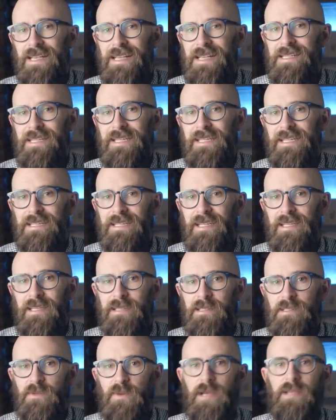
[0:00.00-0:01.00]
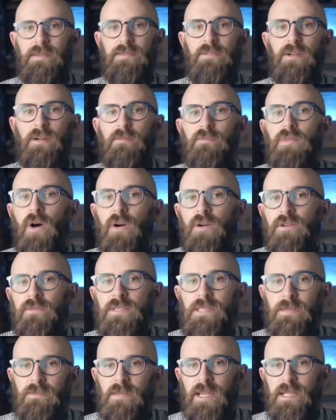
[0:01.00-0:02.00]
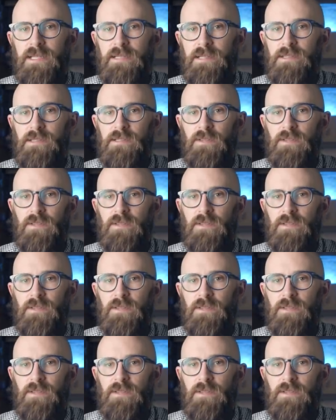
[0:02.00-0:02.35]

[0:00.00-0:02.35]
easily digging its way through a block of simulated